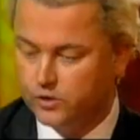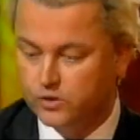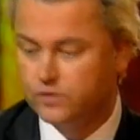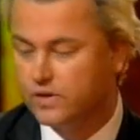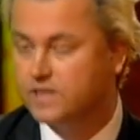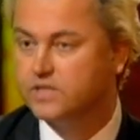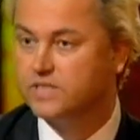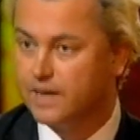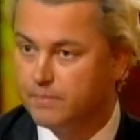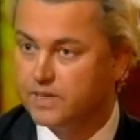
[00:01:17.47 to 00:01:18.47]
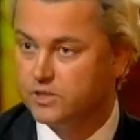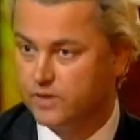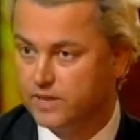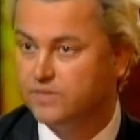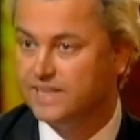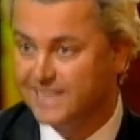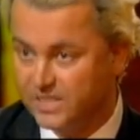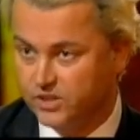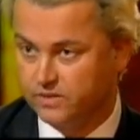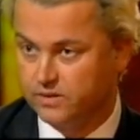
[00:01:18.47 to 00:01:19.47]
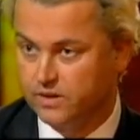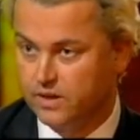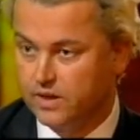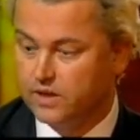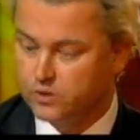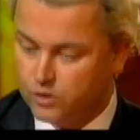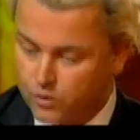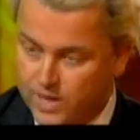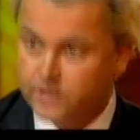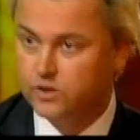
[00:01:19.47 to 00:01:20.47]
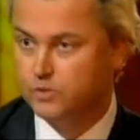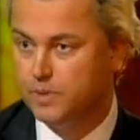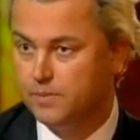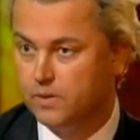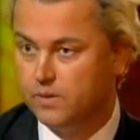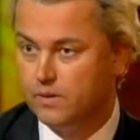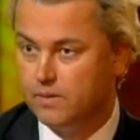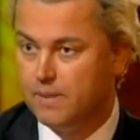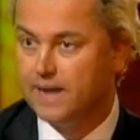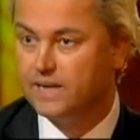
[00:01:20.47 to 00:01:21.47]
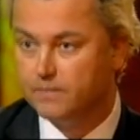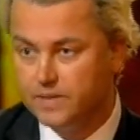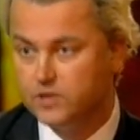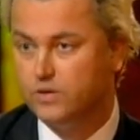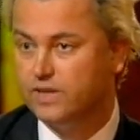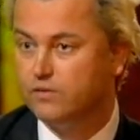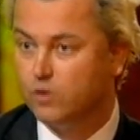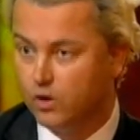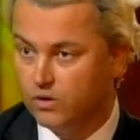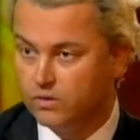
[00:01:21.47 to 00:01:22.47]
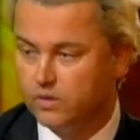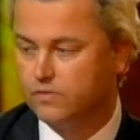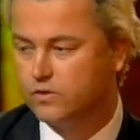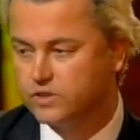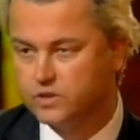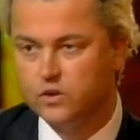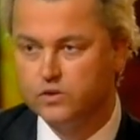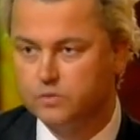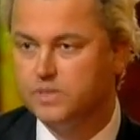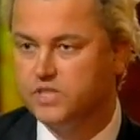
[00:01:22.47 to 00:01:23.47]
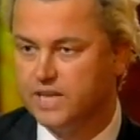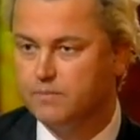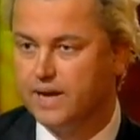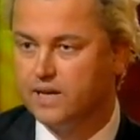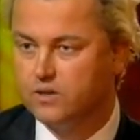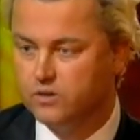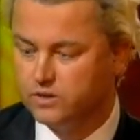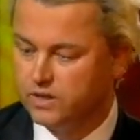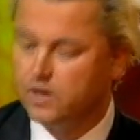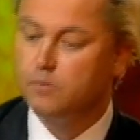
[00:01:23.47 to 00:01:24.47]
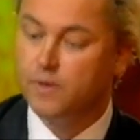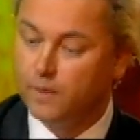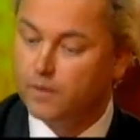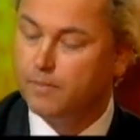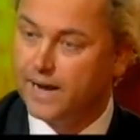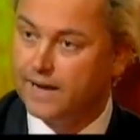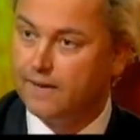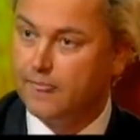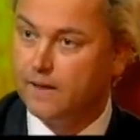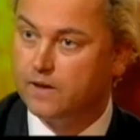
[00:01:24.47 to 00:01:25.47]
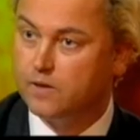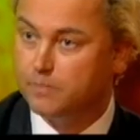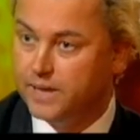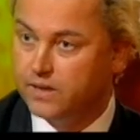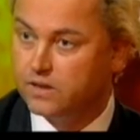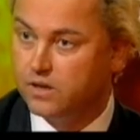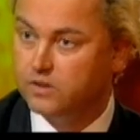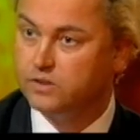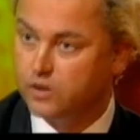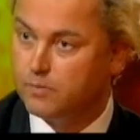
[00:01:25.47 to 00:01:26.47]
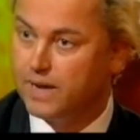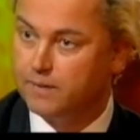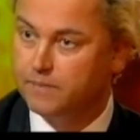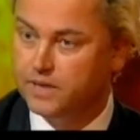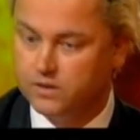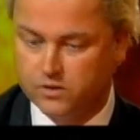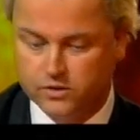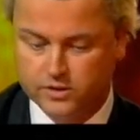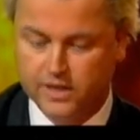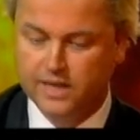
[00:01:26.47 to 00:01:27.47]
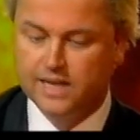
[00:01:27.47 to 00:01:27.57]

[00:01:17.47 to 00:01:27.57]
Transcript: to use, for instance, administrative detention, to arrest those people by an administrative law, of course they'll also be checked by a court, but not by a penal code, not by a penal court,